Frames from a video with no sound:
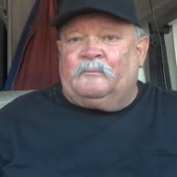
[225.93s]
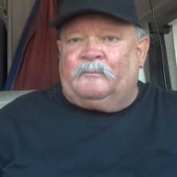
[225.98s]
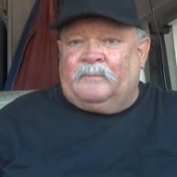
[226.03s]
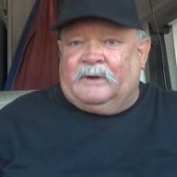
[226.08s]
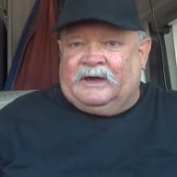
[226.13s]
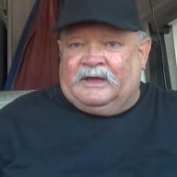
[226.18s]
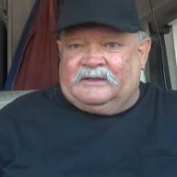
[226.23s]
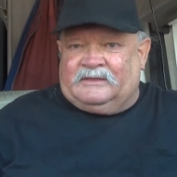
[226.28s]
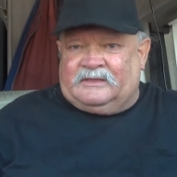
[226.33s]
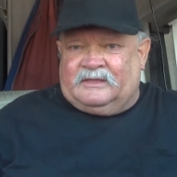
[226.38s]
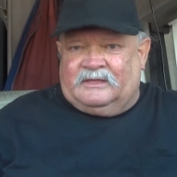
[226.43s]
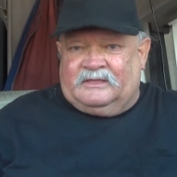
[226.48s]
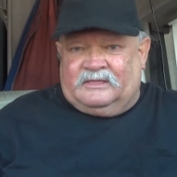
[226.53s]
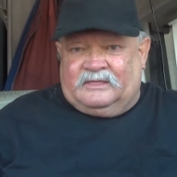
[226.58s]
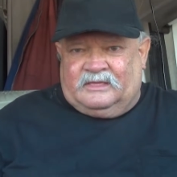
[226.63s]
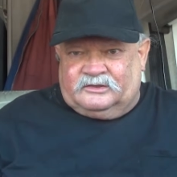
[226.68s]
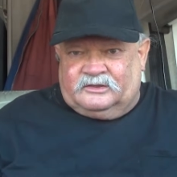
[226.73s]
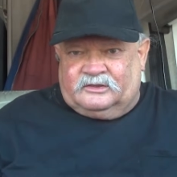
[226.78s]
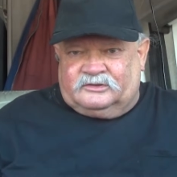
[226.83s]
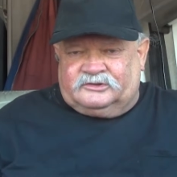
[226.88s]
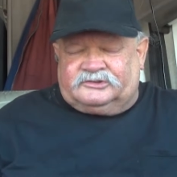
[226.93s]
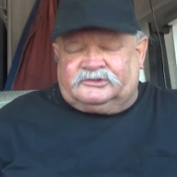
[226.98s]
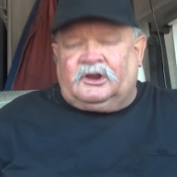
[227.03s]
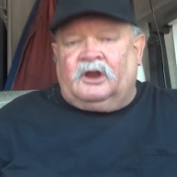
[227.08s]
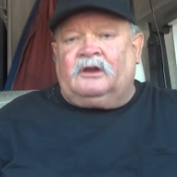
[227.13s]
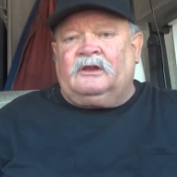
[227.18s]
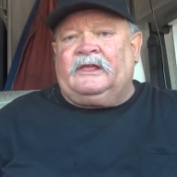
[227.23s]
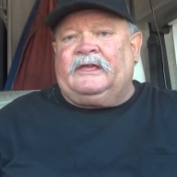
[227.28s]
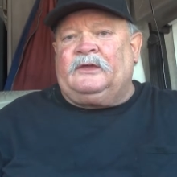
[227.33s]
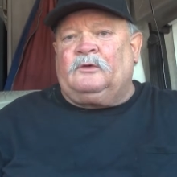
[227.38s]
But
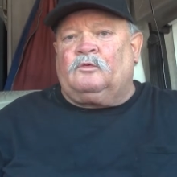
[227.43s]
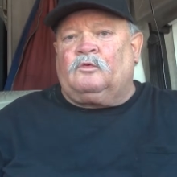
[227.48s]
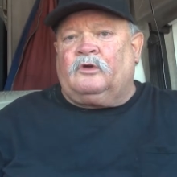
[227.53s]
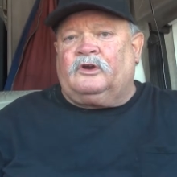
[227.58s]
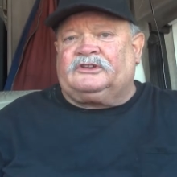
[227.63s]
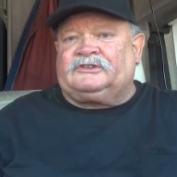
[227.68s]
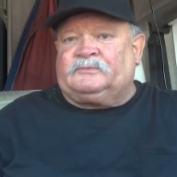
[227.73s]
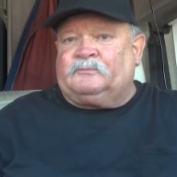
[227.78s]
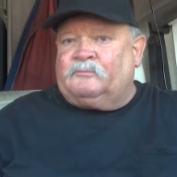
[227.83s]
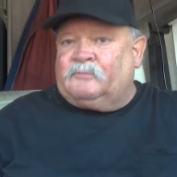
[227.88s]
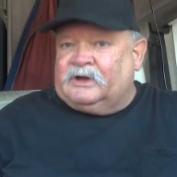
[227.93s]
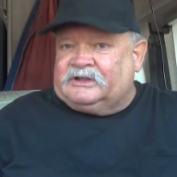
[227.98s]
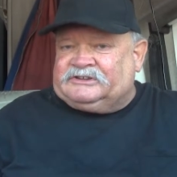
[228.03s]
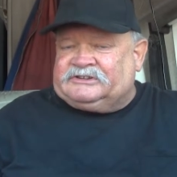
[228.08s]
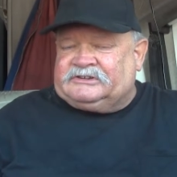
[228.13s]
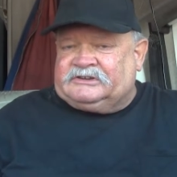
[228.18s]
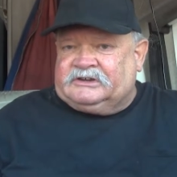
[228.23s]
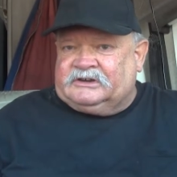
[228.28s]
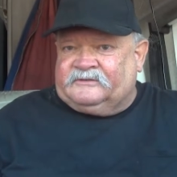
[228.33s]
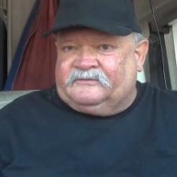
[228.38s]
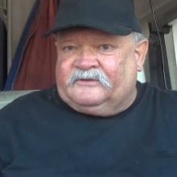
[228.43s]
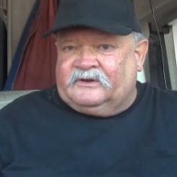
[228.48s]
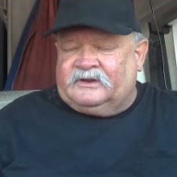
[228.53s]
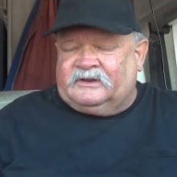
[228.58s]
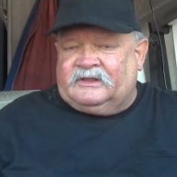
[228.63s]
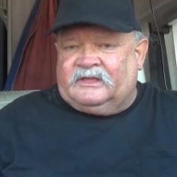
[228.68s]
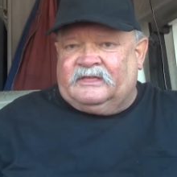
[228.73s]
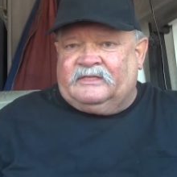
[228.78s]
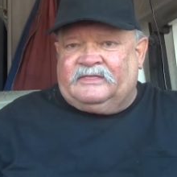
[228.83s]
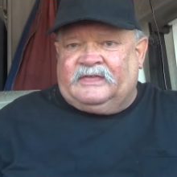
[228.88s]
Starlink works much
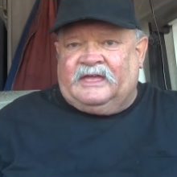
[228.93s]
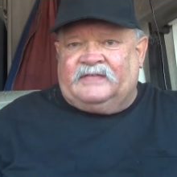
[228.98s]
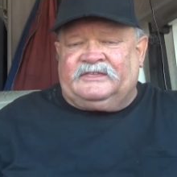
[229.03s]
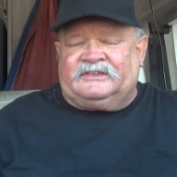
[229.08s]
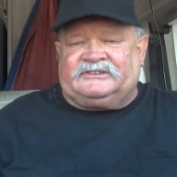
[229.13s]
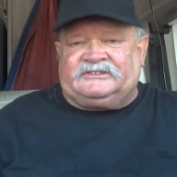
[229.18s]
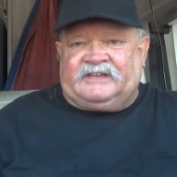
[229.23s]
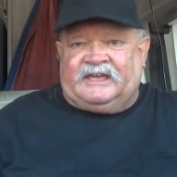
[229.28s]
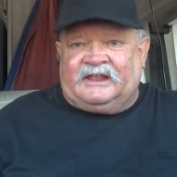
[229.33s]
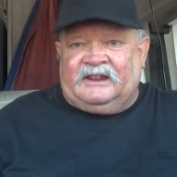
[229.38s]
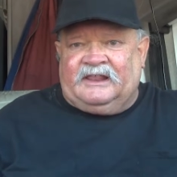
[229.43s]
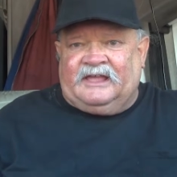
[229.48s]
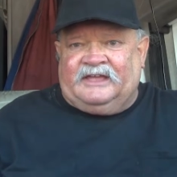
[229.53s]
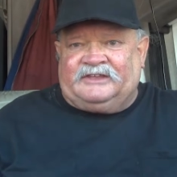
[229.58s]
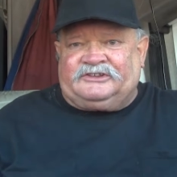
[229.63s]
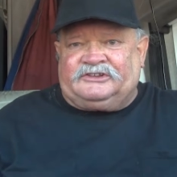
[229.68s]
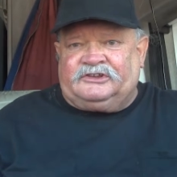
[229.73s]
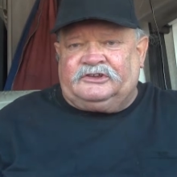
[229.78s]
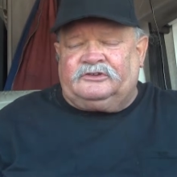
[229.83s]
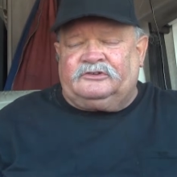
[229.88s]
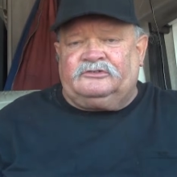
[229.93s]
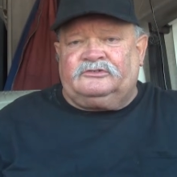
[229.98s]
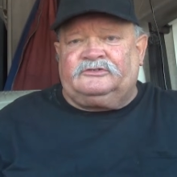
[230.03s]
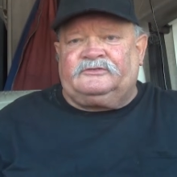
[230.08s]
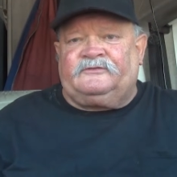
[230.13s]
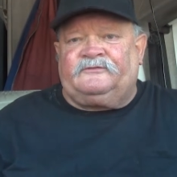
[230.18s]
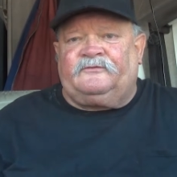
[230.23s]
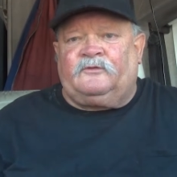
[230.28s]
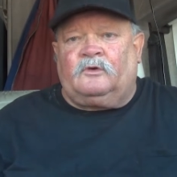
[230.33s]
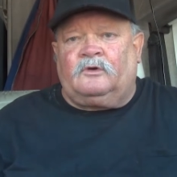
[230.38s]
different than the satellites
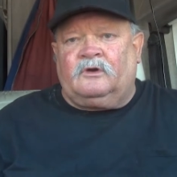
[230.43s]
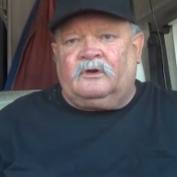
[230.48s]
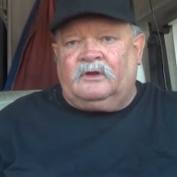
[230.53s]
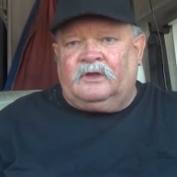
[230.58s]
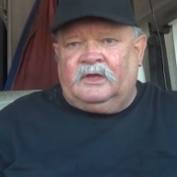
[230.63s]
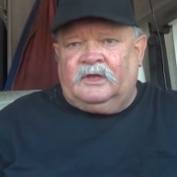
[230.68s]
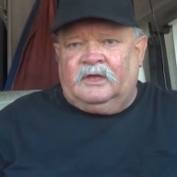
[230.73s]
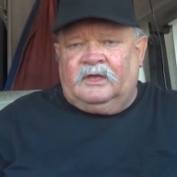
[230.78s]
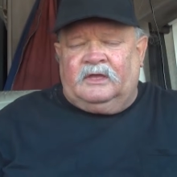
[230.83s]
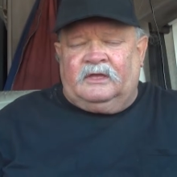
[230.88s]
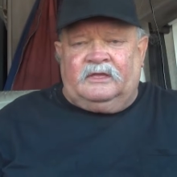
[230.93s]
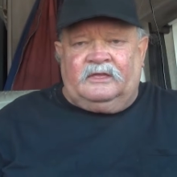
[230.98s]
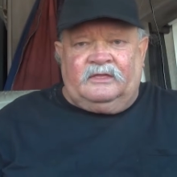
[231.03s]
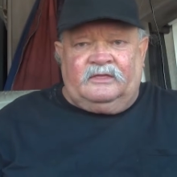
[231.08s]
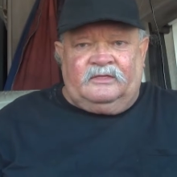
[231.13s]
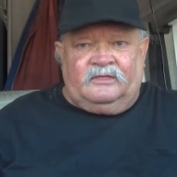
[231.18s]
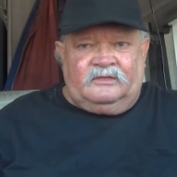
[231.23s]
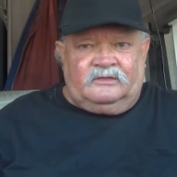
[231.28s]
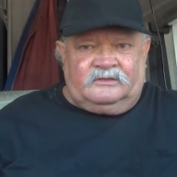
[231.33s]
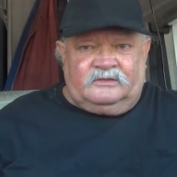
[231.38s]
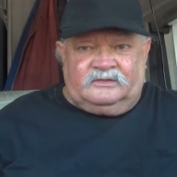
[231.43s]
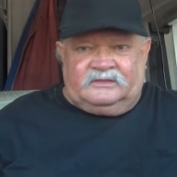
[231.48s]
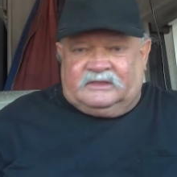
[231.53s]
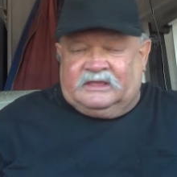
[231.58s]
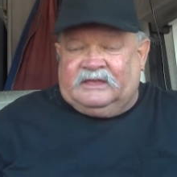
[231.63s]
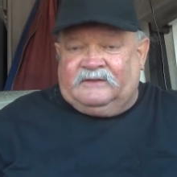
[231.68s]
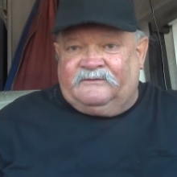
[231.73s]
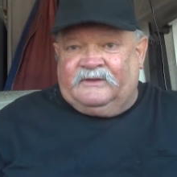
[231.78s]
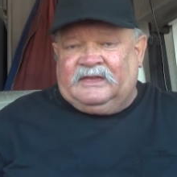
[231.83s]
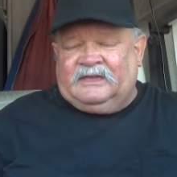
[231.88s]
used for
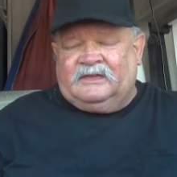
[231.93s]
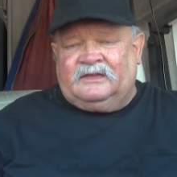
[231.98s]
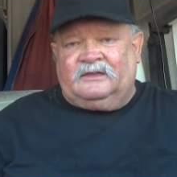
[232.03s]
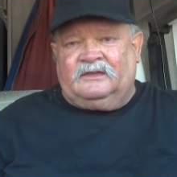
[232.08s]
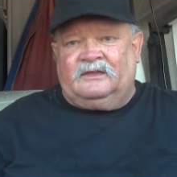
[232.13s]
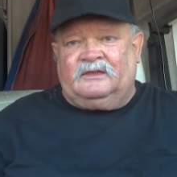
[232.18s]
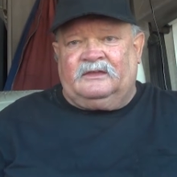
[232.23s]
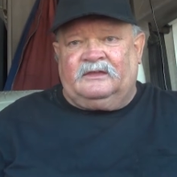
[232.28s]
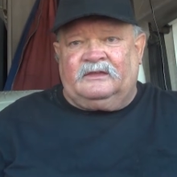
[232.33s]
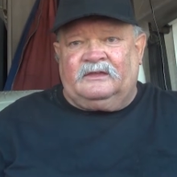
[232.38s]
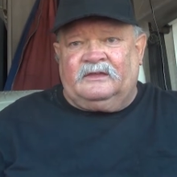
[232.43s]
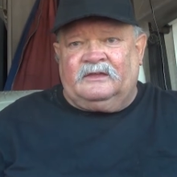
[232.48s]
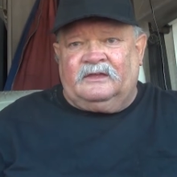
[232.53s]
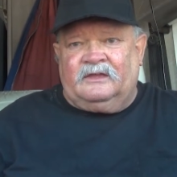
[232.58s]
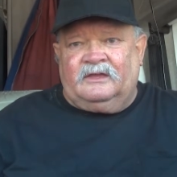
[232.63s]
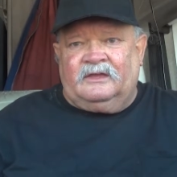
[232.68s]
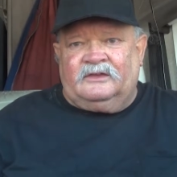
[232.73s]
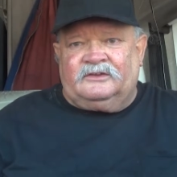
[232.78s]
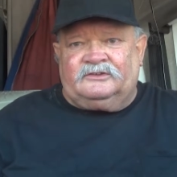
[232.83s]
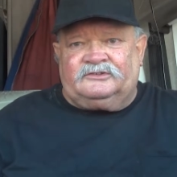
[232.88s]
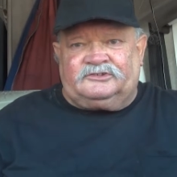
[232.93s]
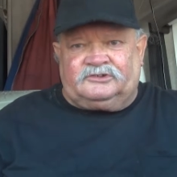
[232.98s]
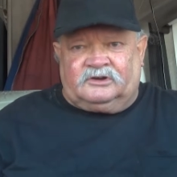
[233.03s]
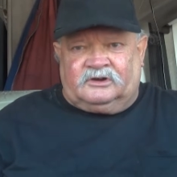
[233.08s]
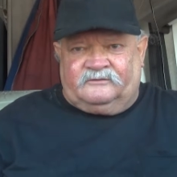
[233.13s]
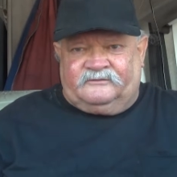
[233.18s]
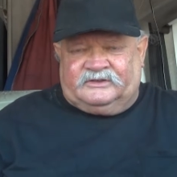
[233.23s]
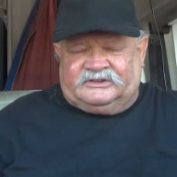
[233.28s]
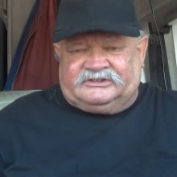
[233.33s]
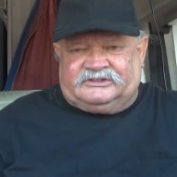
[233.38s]
TV
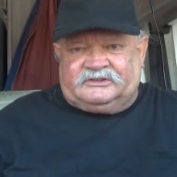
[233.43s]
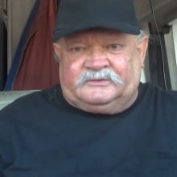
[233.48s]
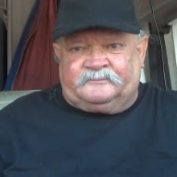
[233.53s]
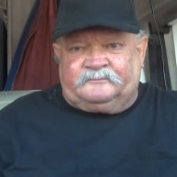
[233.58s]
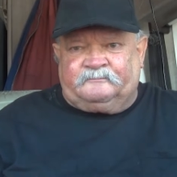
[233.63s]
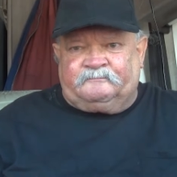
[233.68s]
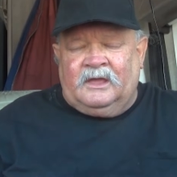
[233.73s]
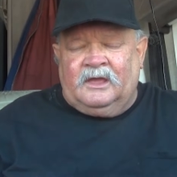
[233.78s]
service.